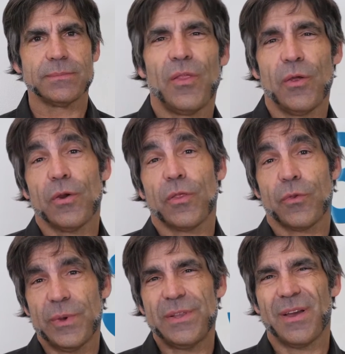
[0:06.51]
There are
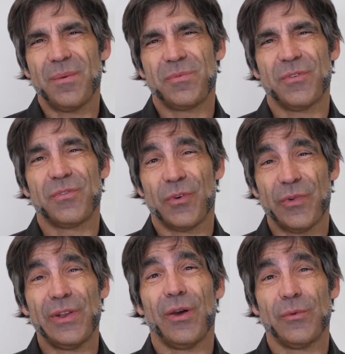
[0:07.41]
3 types of
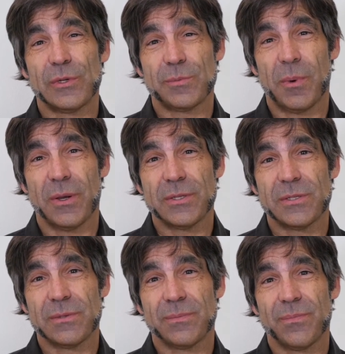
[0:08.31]
survey non-response:
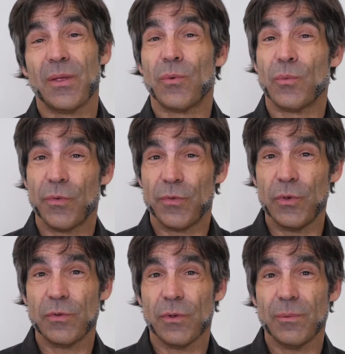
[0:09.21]

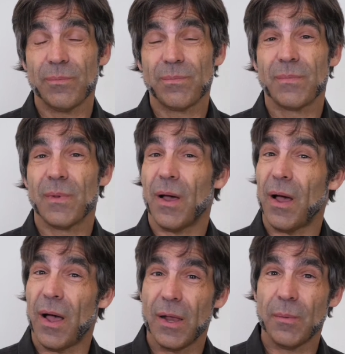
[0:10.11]
refusal,
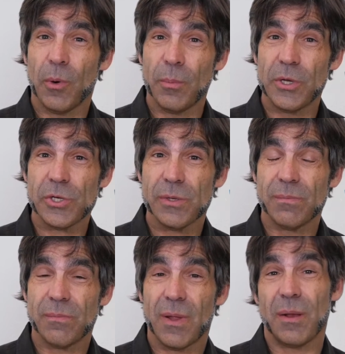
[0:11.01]
item omission,
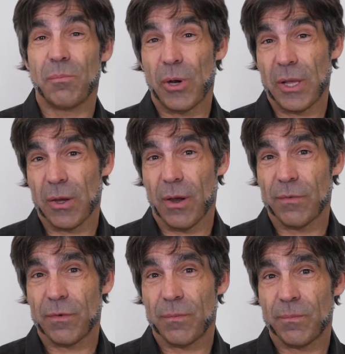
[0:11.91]
and break-off.
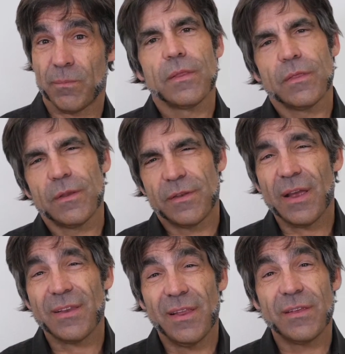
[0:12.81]
The
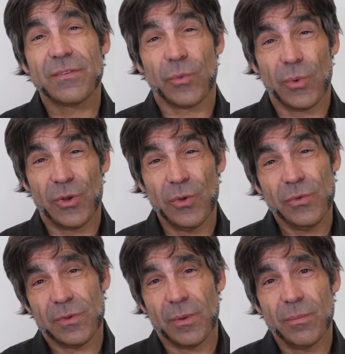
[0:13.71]
techniques to
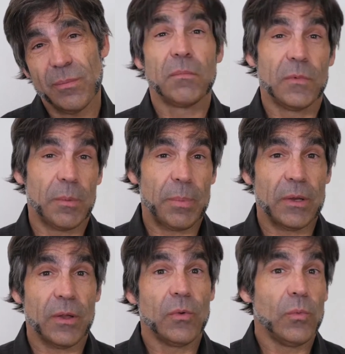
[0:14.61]
reduce them
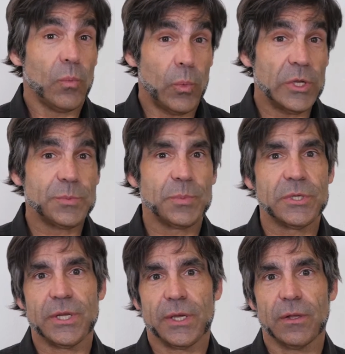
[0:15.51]
depend on which
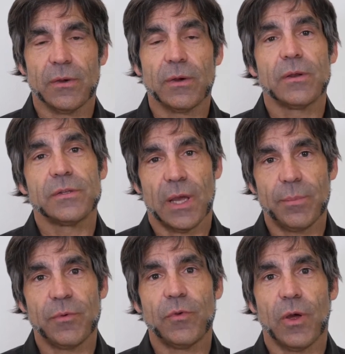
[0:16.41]
particular
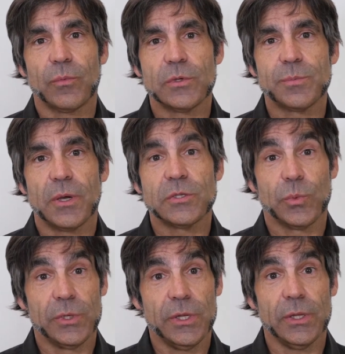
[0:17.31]
type of non-response
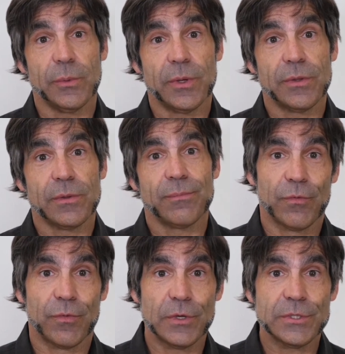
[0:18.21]
we're dealing with.
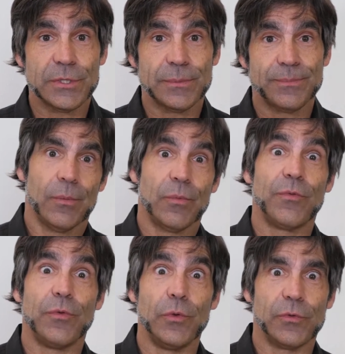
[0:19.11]
First,
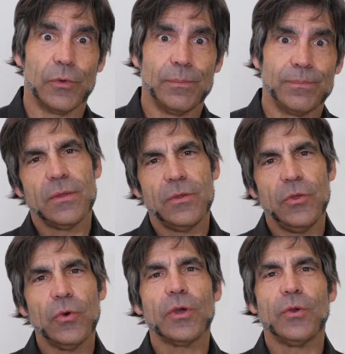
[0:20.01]
refusal.
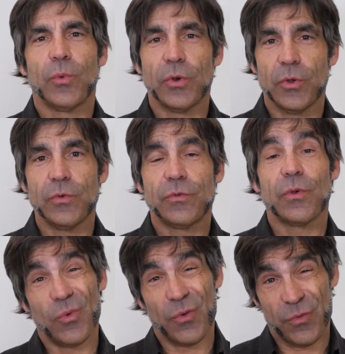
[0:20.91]
You can reduce
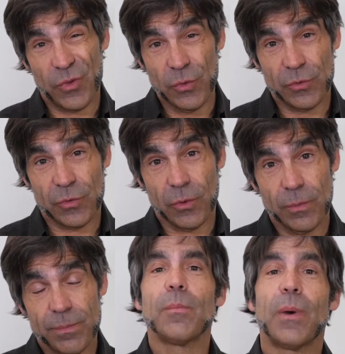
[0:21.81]
refusal
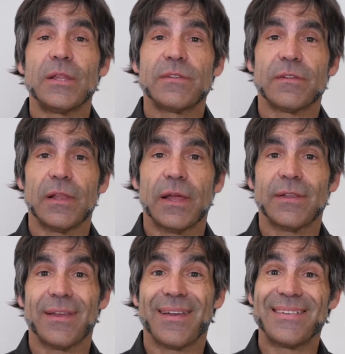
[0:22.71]
by
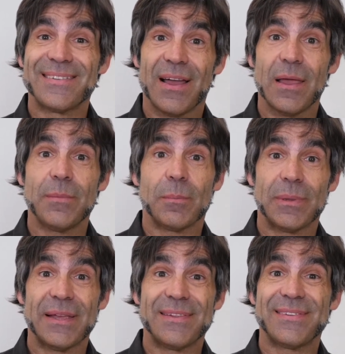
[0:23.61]
selecting a time and
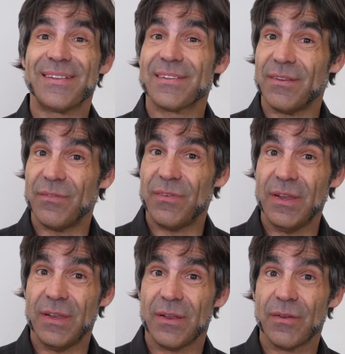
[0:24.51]
place that's
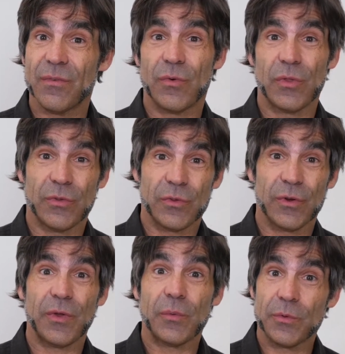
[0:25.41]
convenient for the
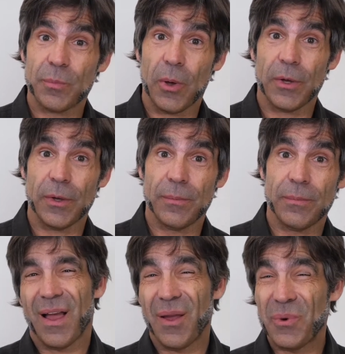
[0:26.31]
survey respondent.
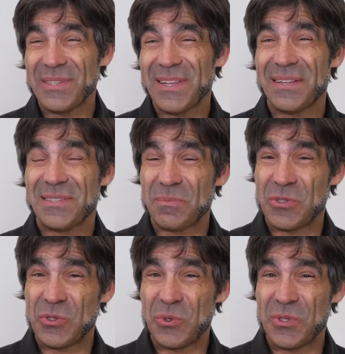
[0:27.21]
I once had some
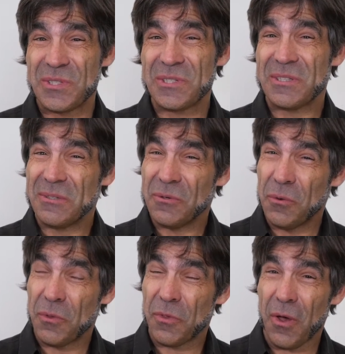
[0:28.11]
students
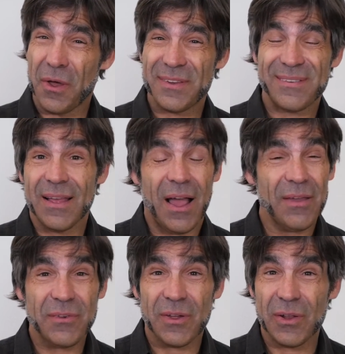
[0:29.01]
who thought,
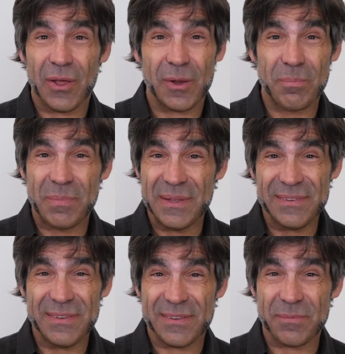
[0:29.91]
I've got a lot of
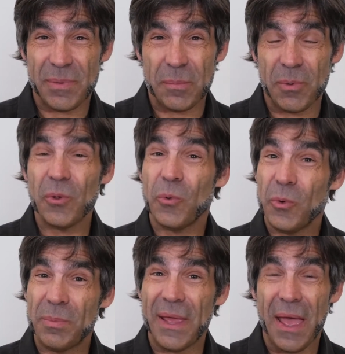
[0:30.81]
business people who
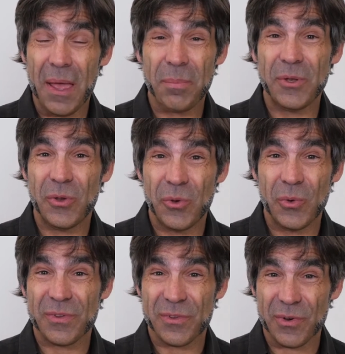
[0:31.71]
would be happy to do a
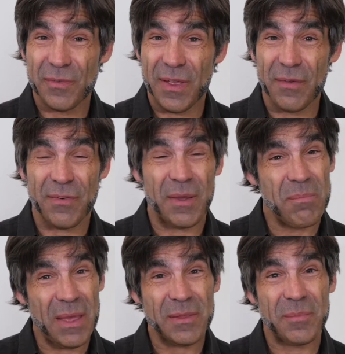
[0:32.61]
survey if I
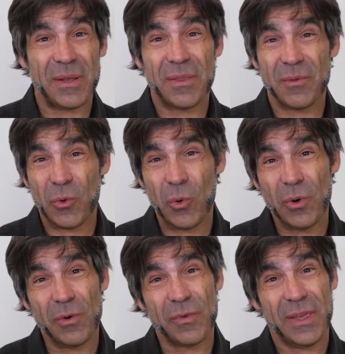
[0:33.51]
met them at the
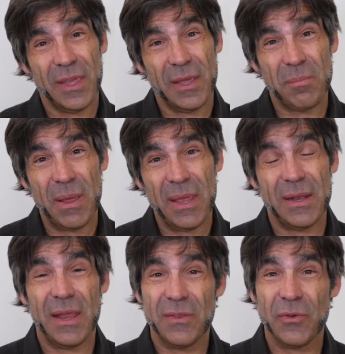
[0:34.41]
corner of King and Bay at
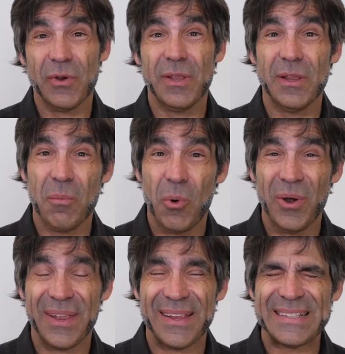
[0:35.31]
8:30 in the morning.